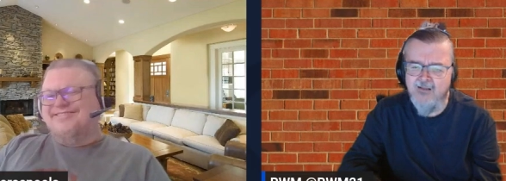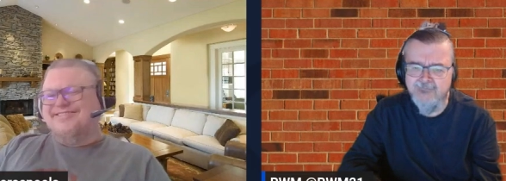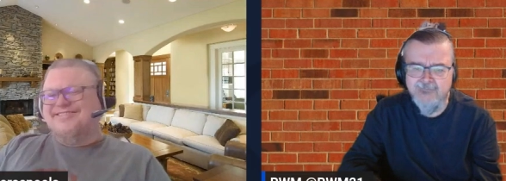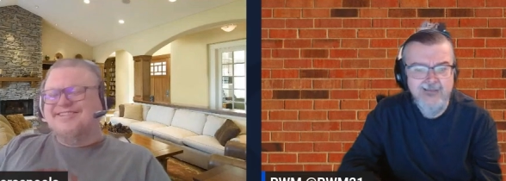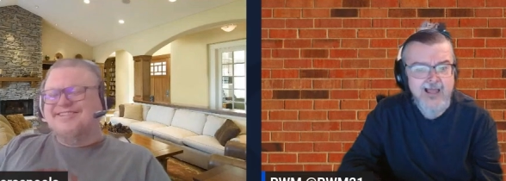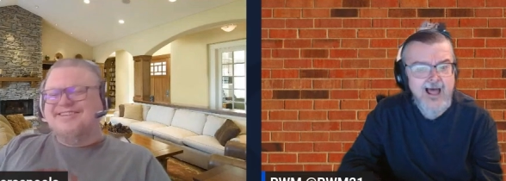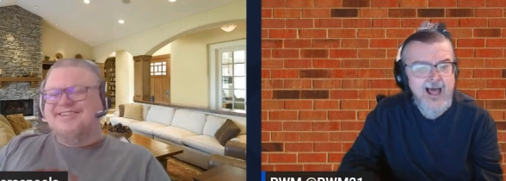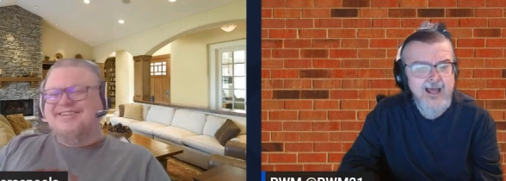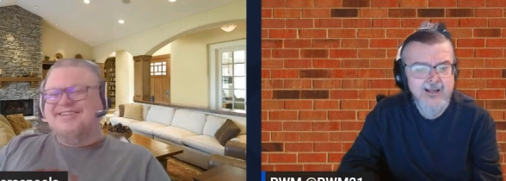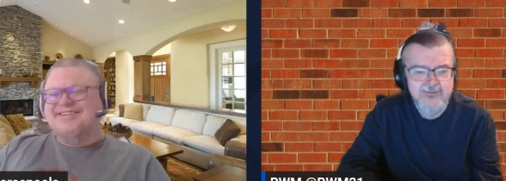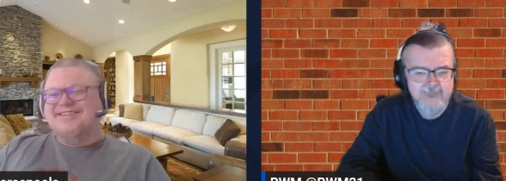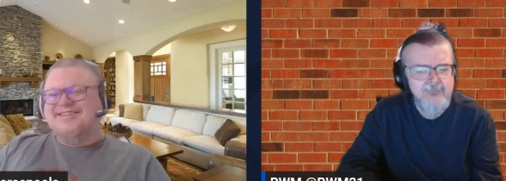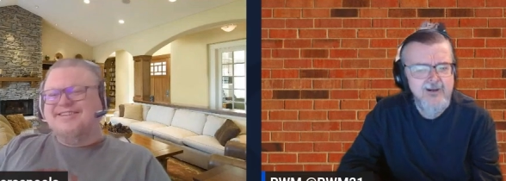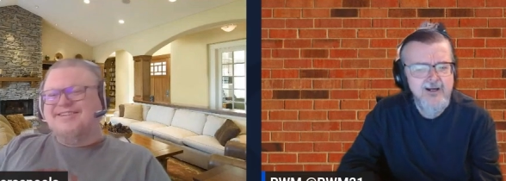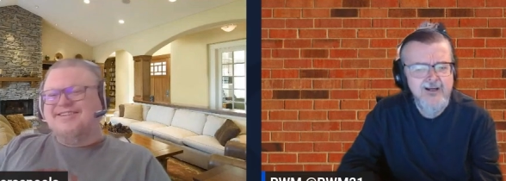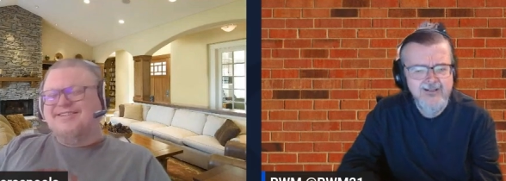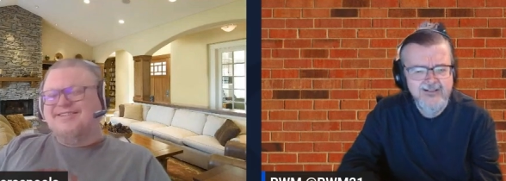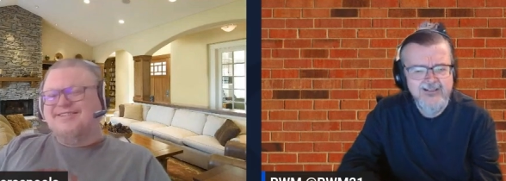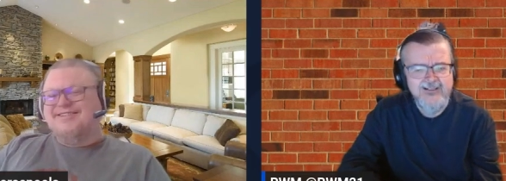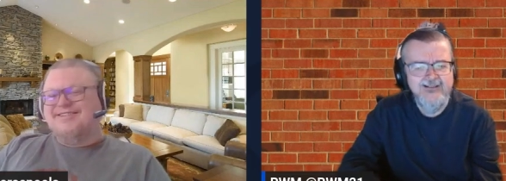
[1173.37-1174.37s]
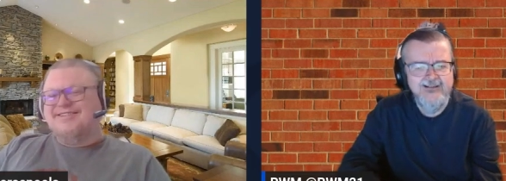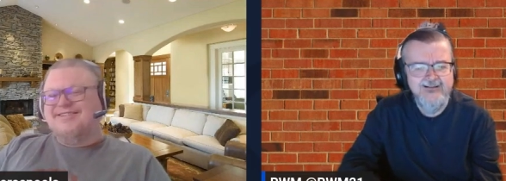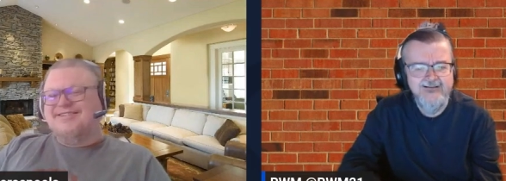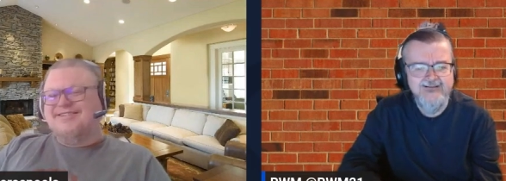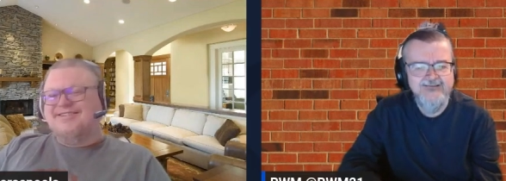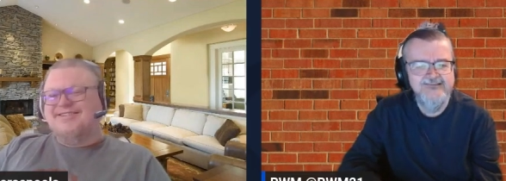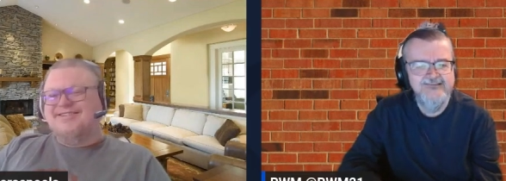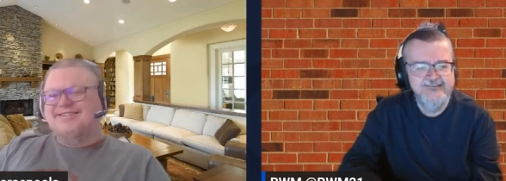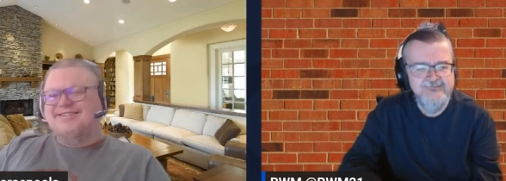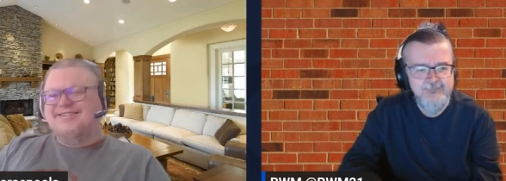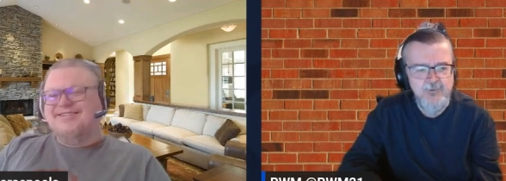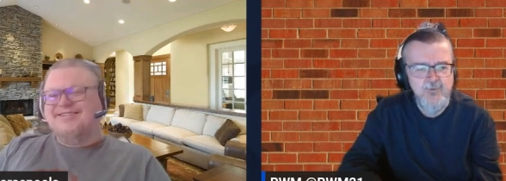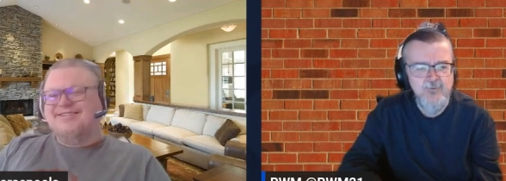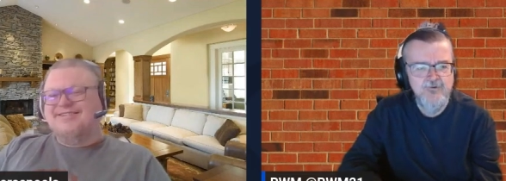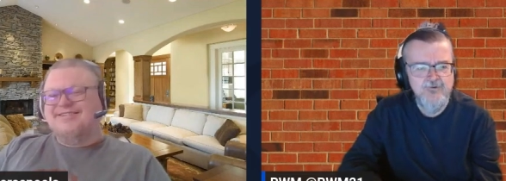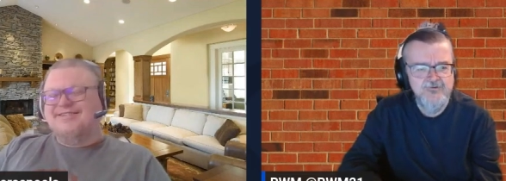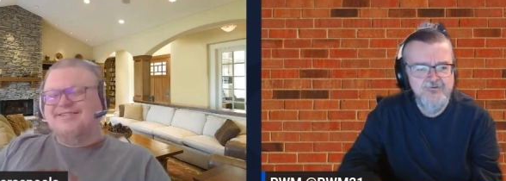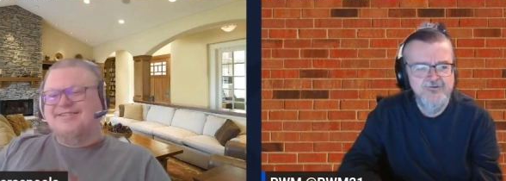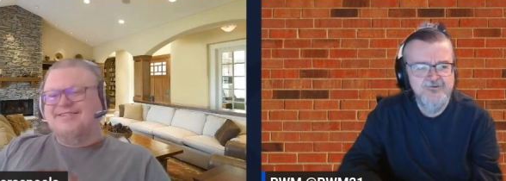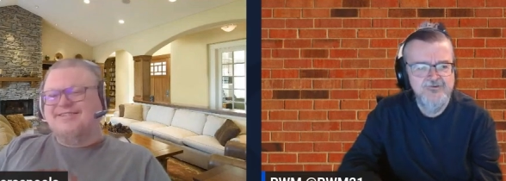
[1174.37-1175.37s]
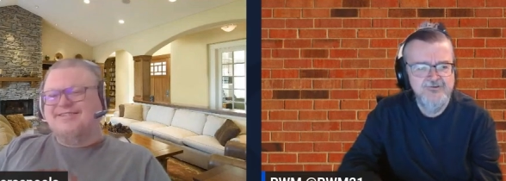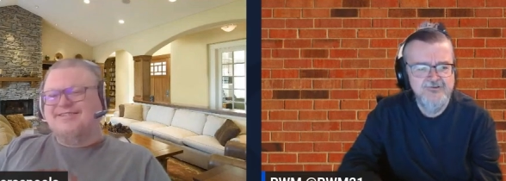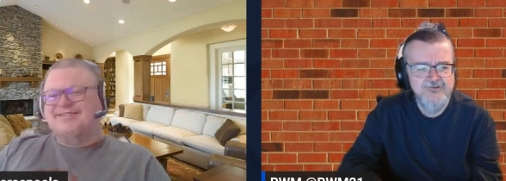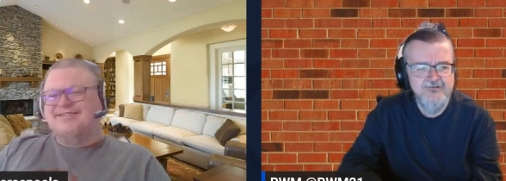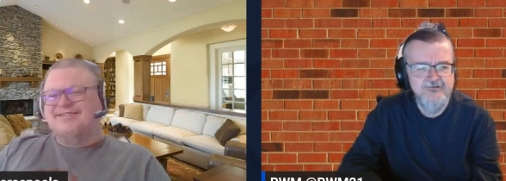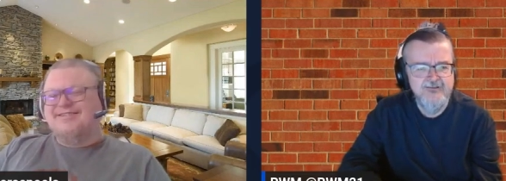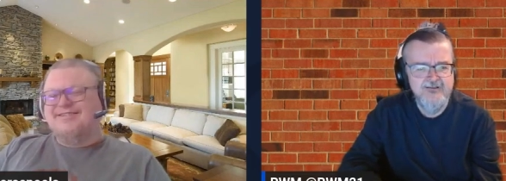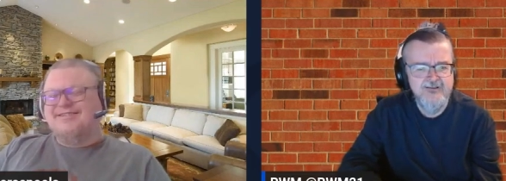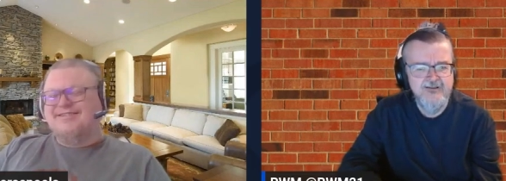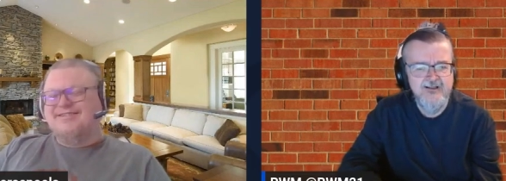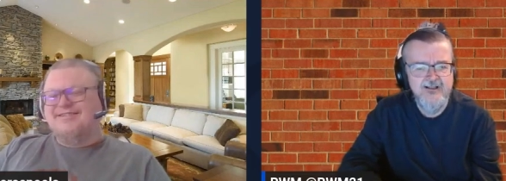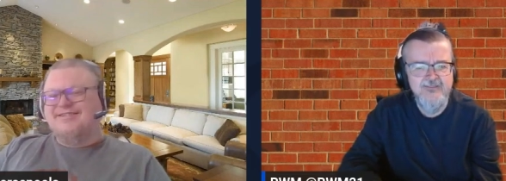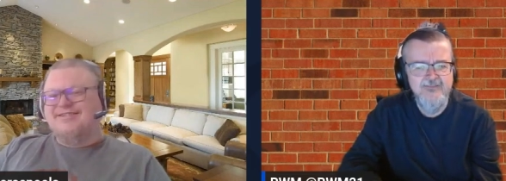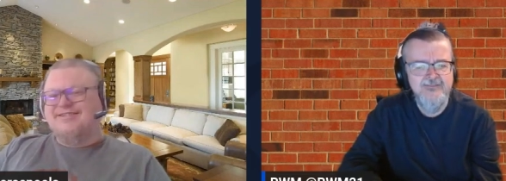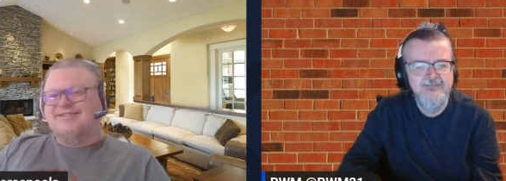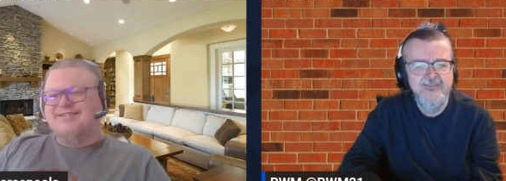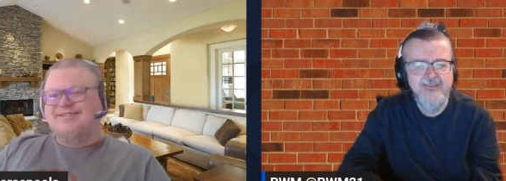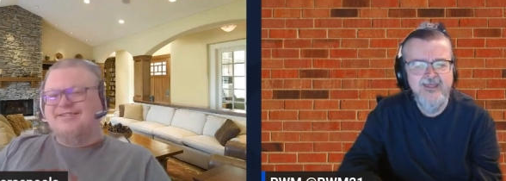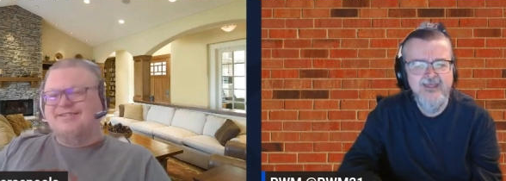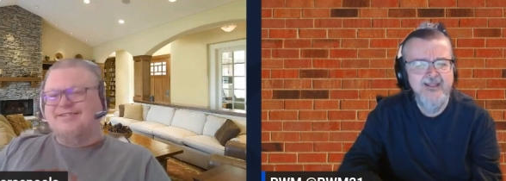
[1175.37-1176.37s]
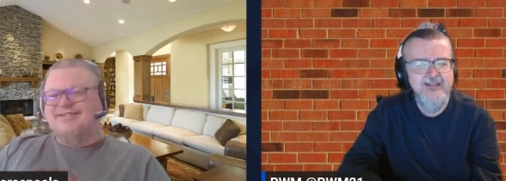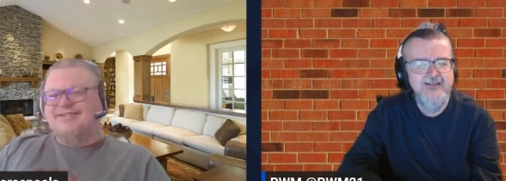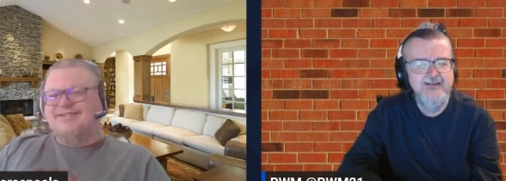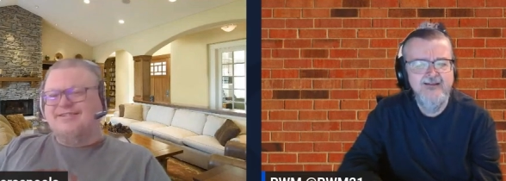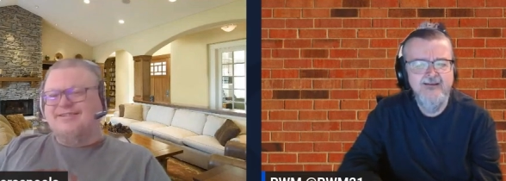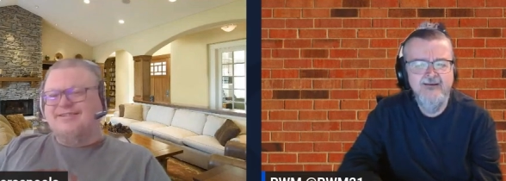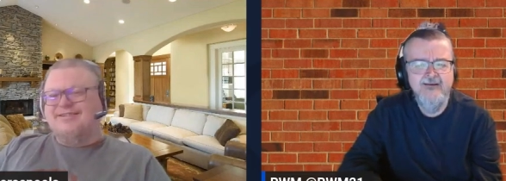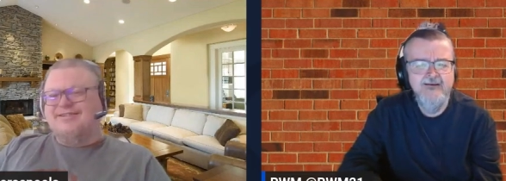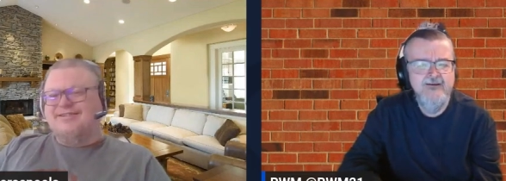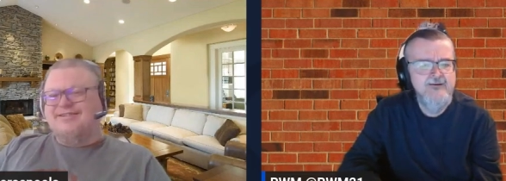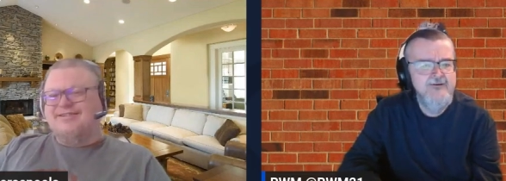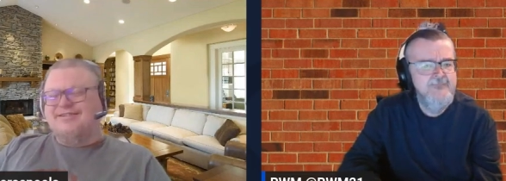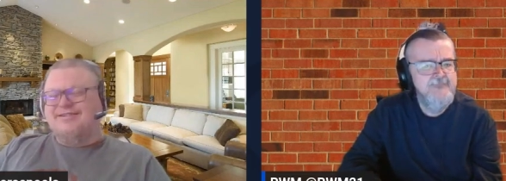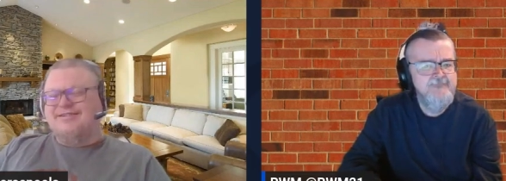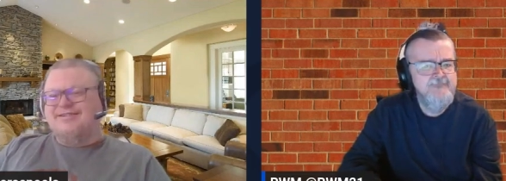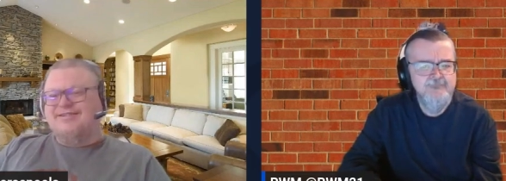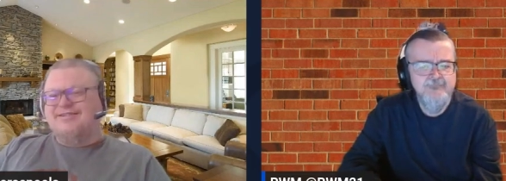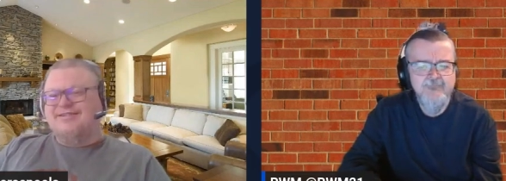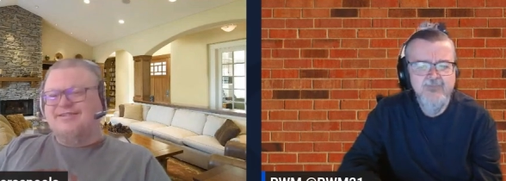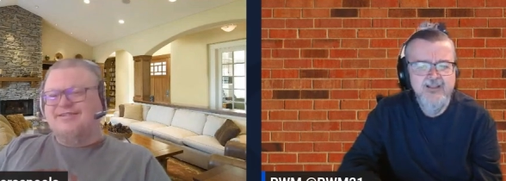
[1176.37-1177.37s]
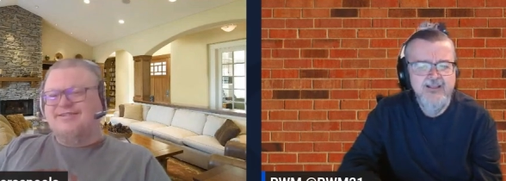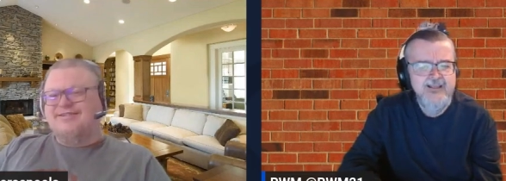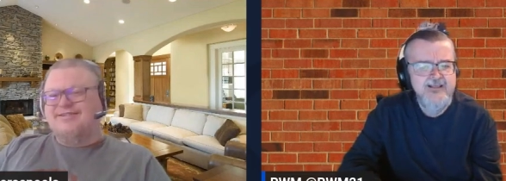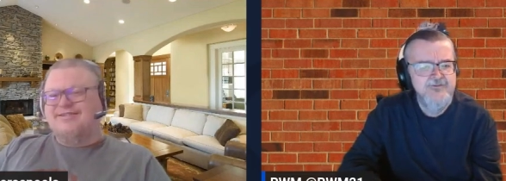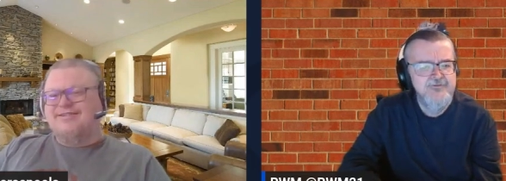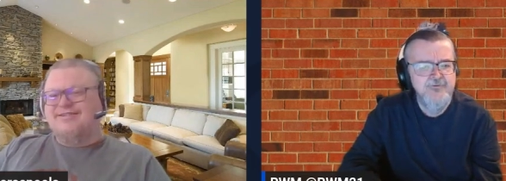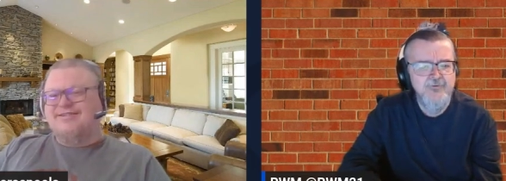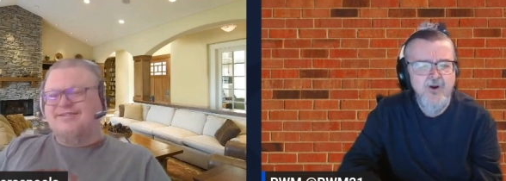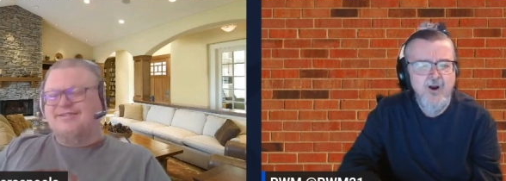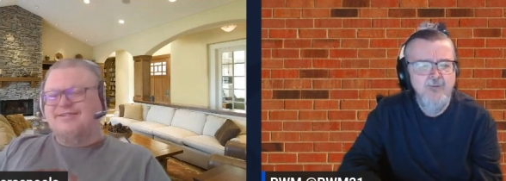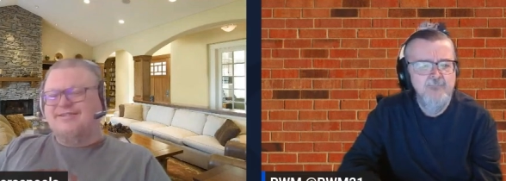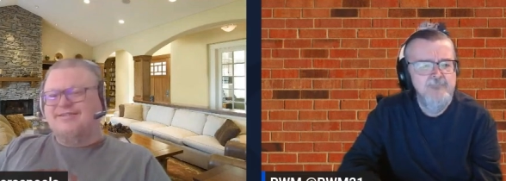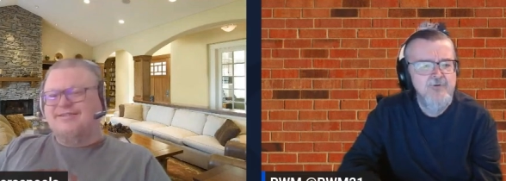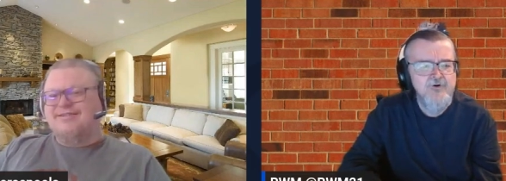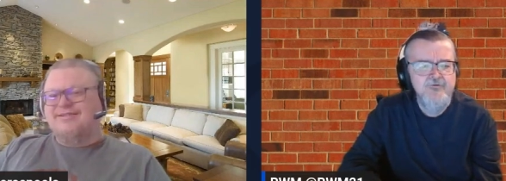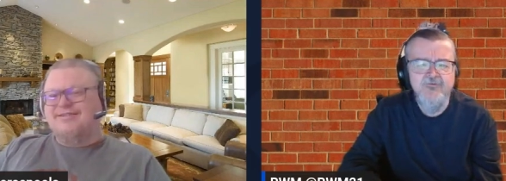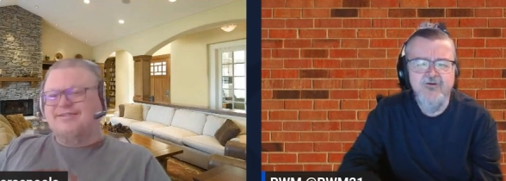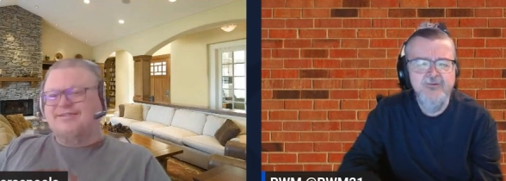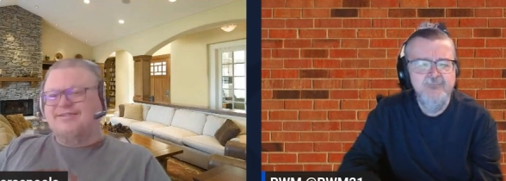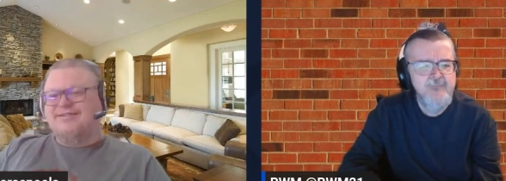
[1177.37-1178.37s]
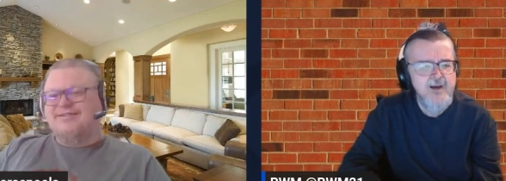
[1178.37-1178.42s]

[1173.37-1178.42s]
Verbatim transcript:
Speaker 1: lot of money in sports that either are moving